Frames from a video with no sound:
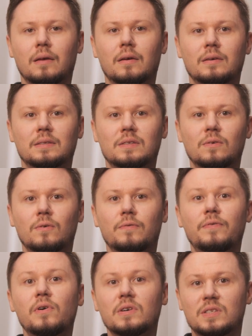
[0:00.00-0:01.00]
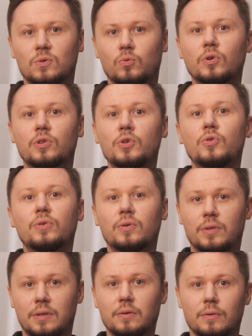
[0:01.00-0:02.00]
So first, what you
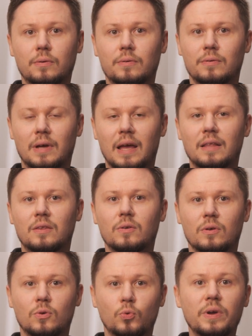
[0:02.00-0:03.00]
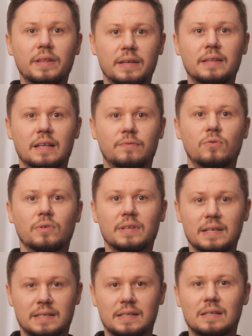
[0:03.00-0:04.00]
could do, and we did that for
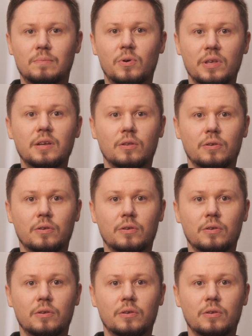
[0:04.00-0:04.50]
this particular